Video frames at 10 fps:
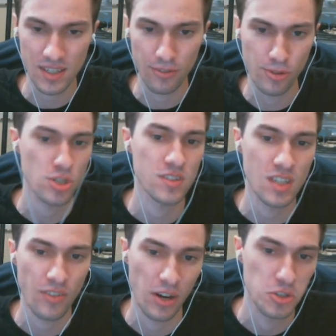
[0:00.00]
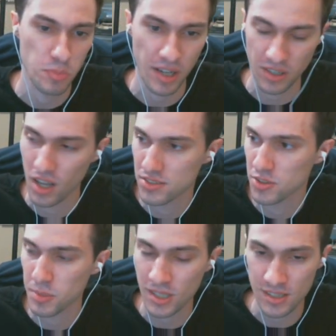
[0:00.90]
efficiency of aerospike nozzles,
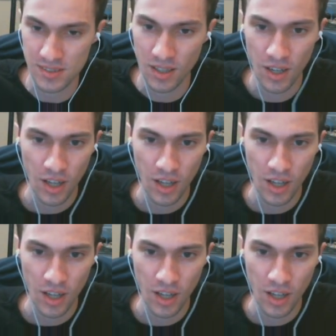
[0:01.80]
because